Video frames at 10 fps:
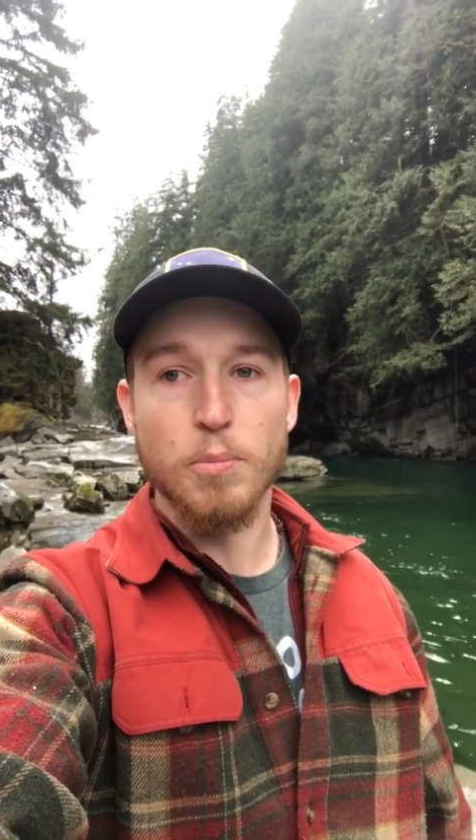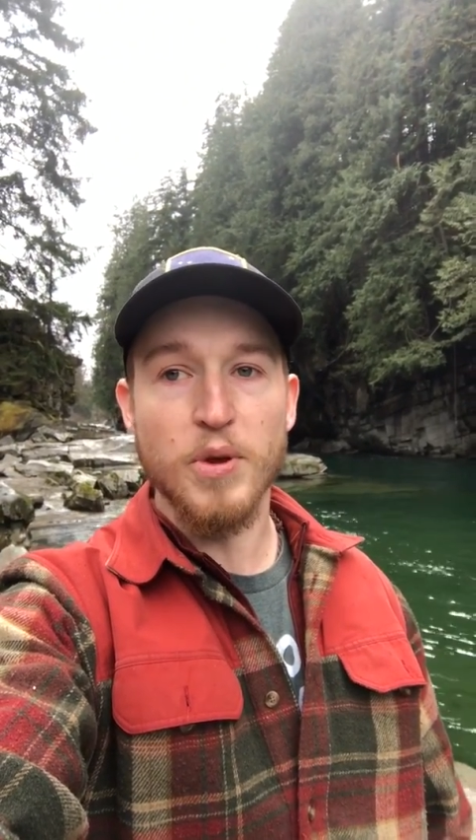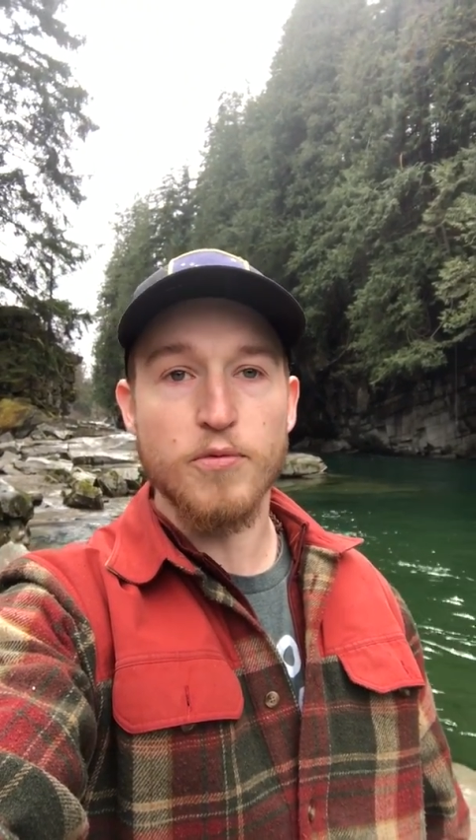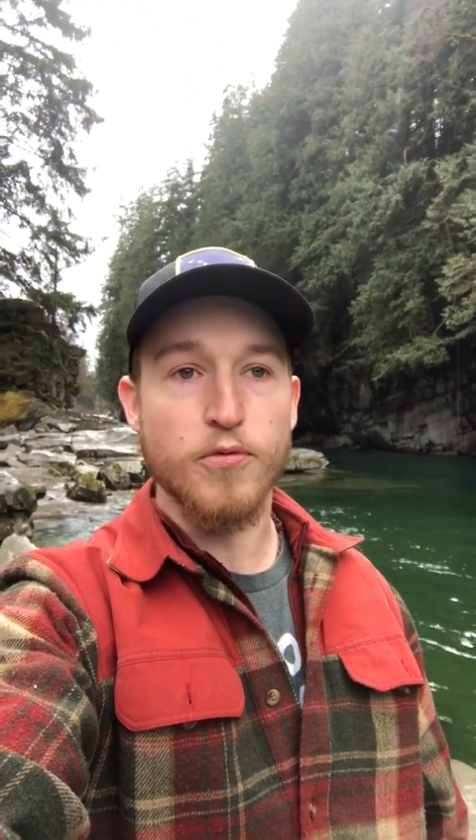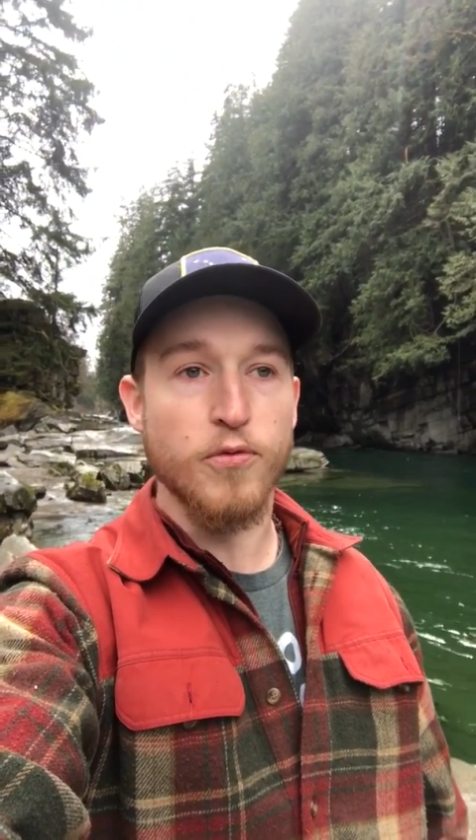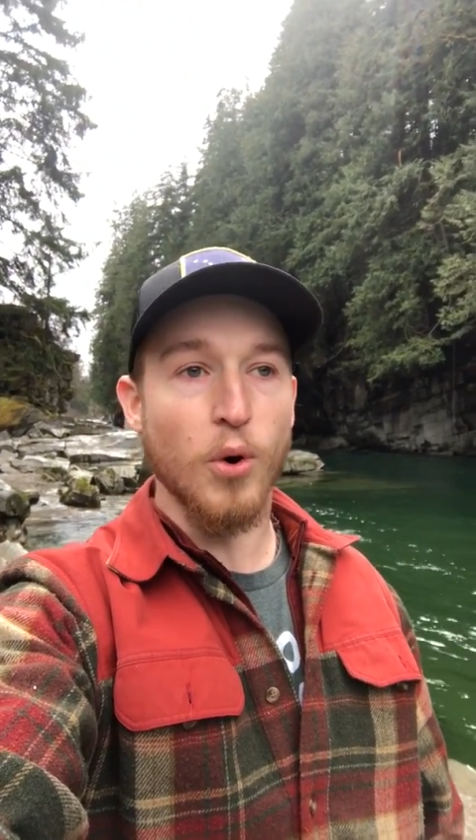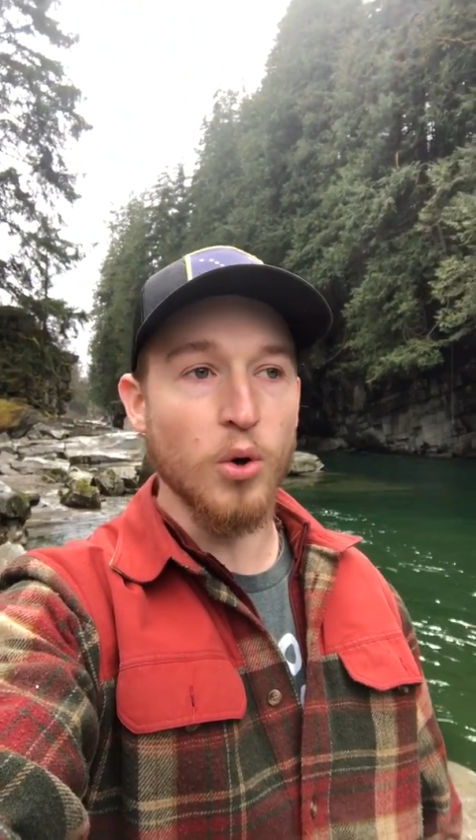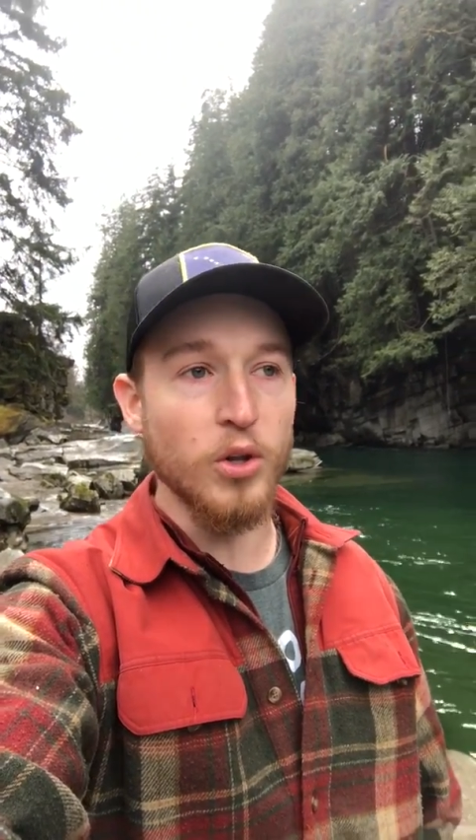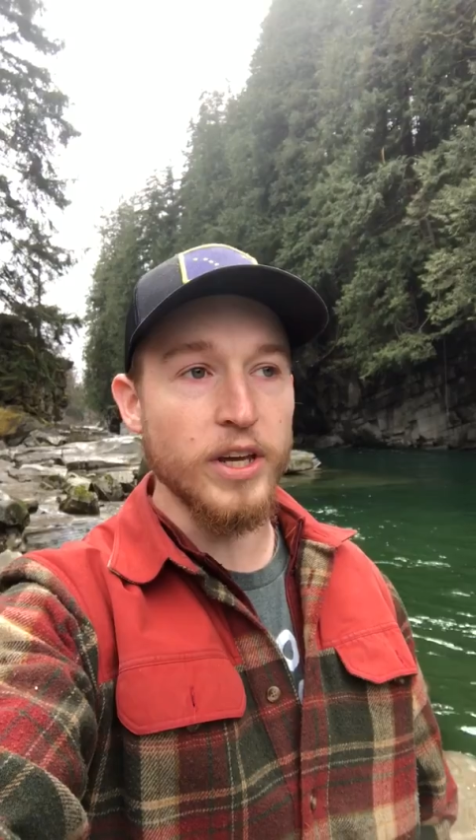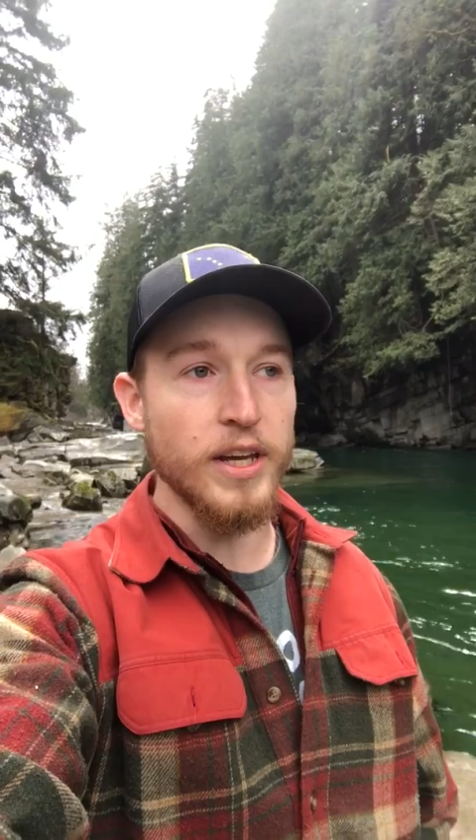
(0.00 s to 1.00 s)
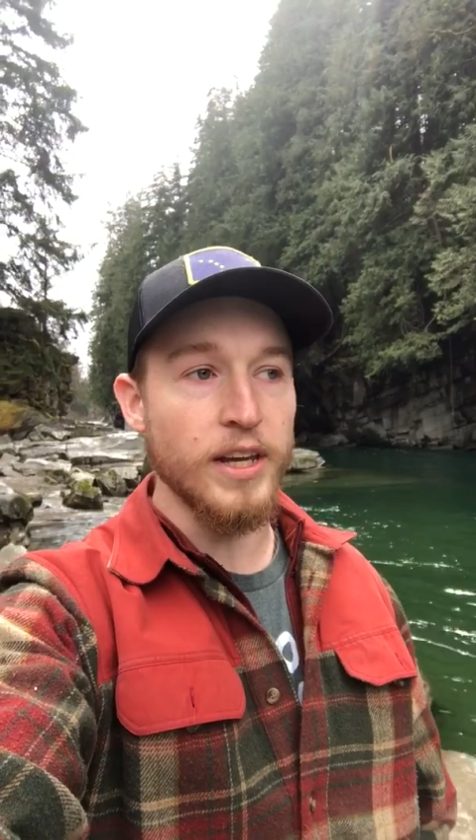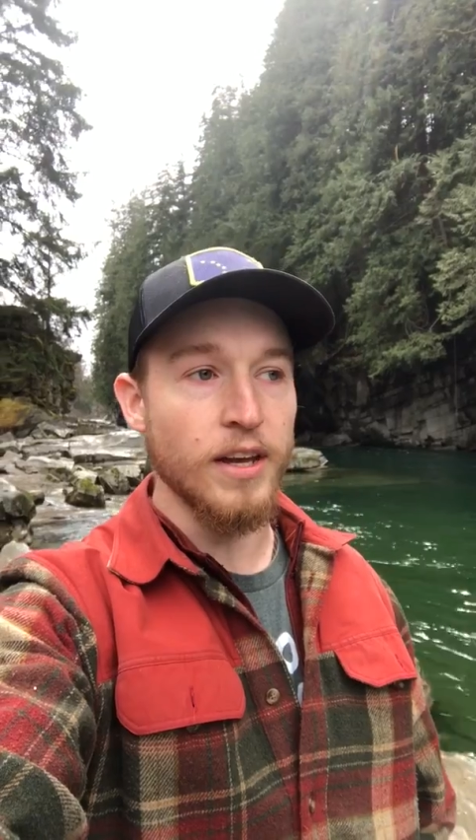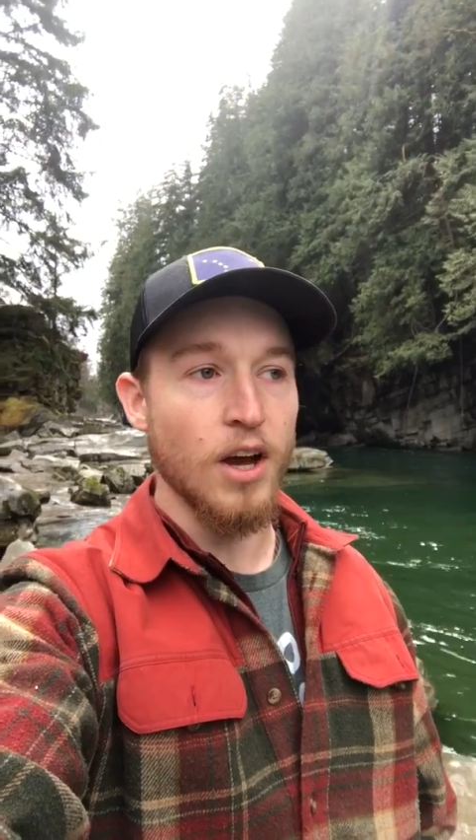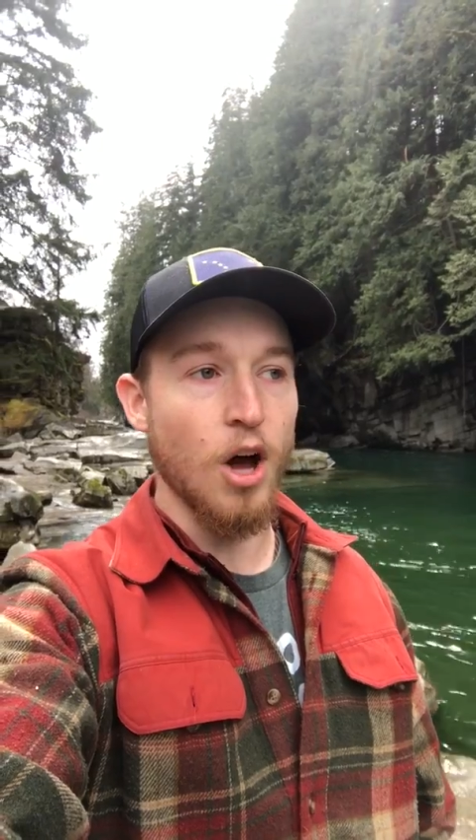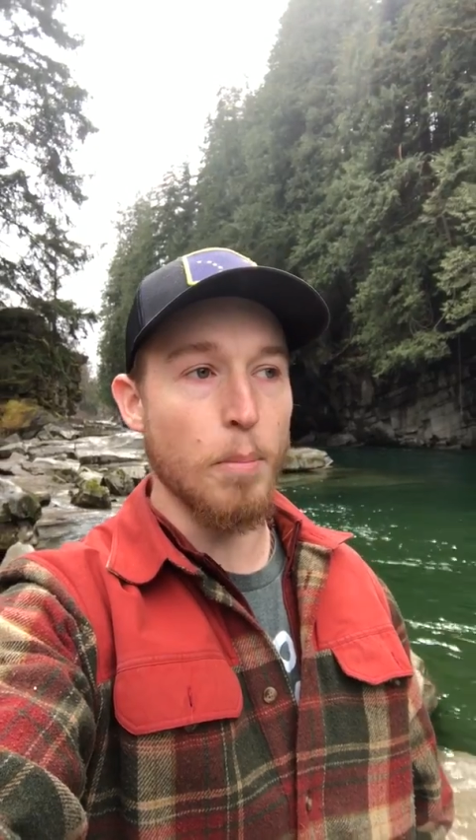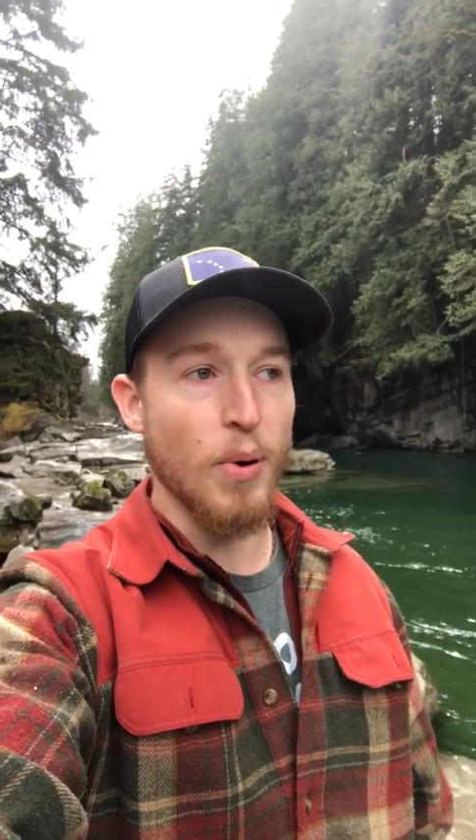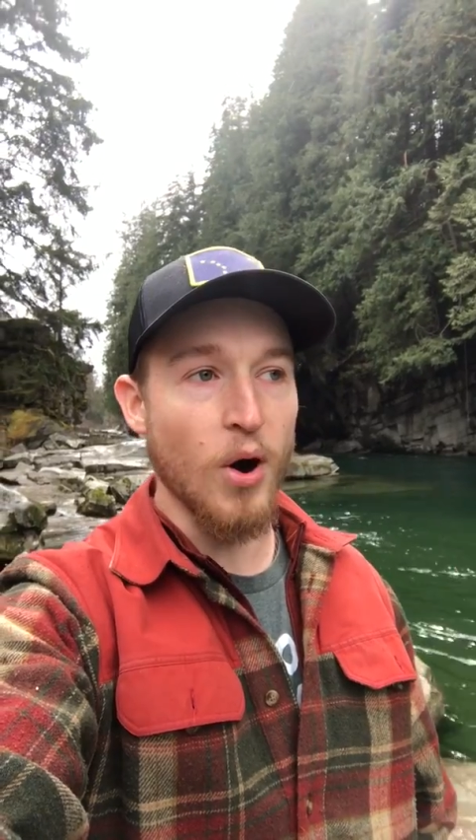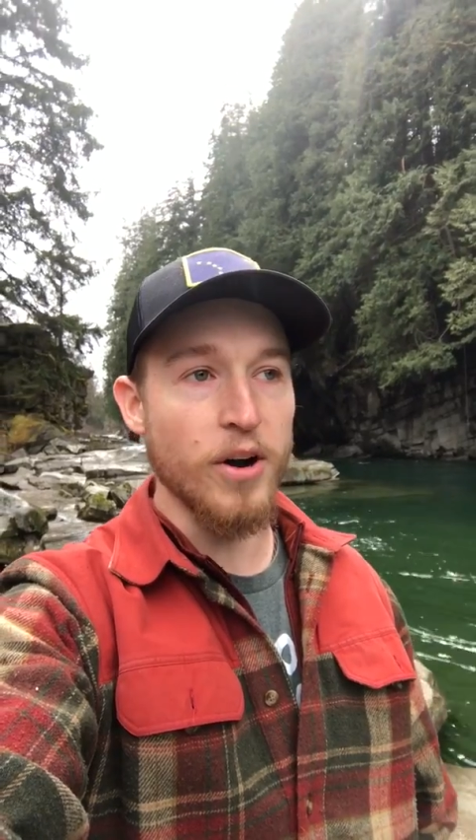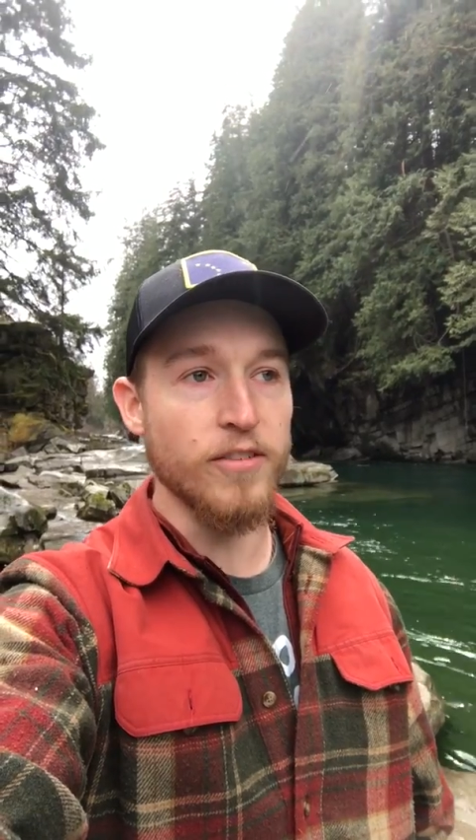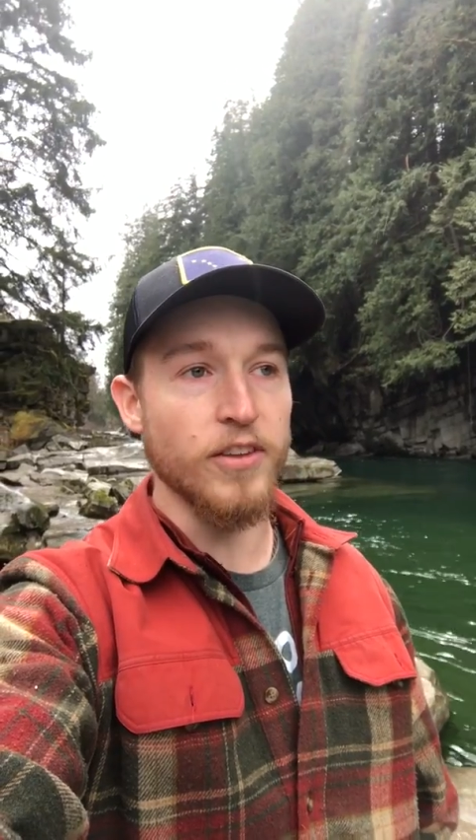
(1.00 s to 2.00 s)
be fully a
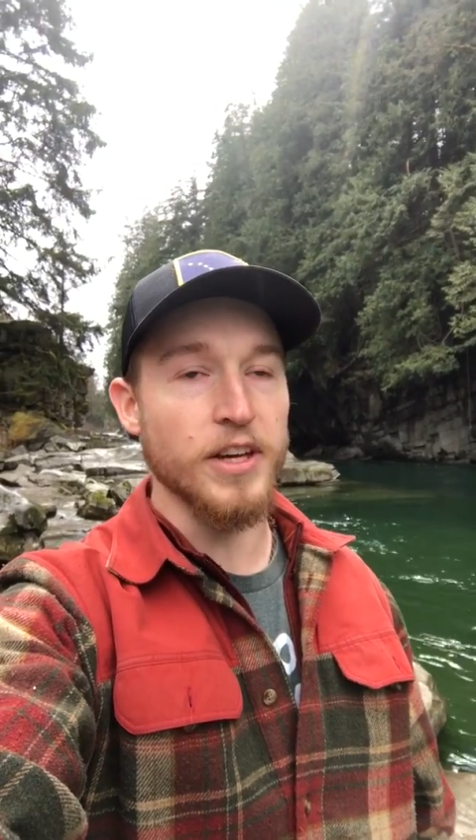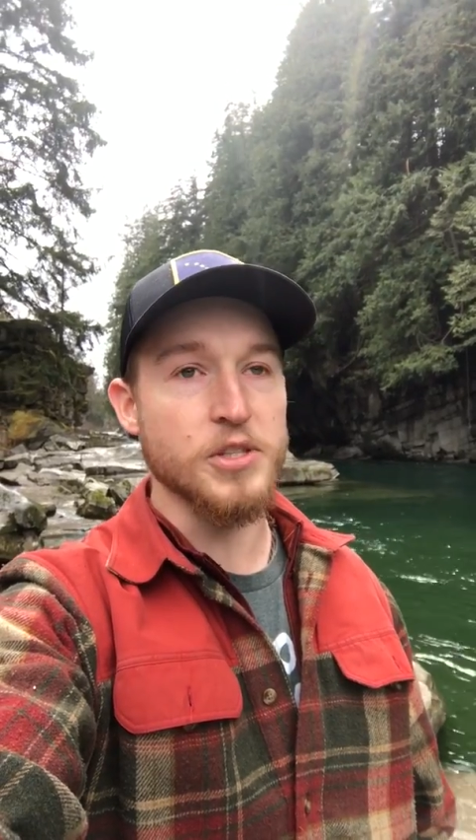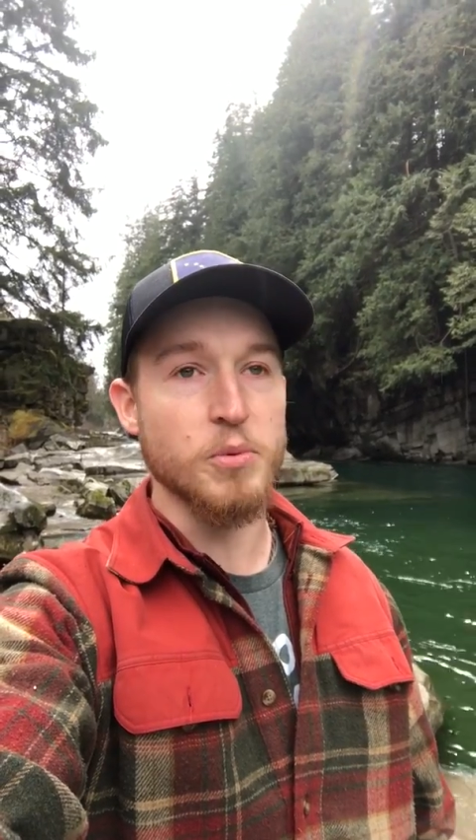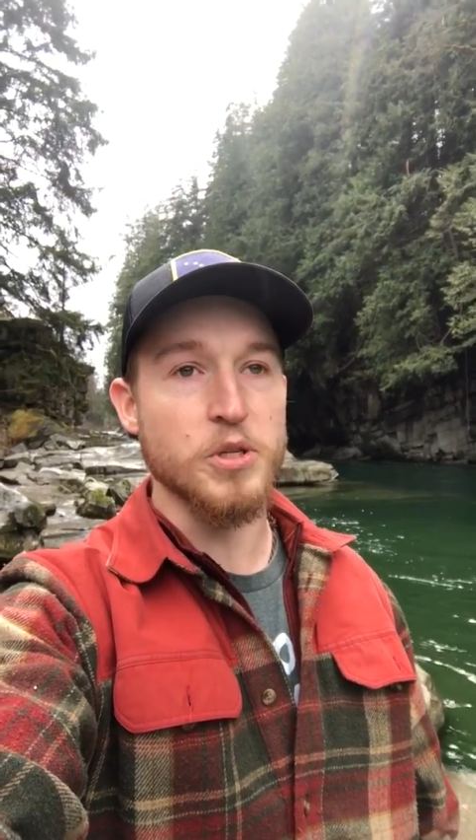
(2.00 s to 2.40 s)
part of this,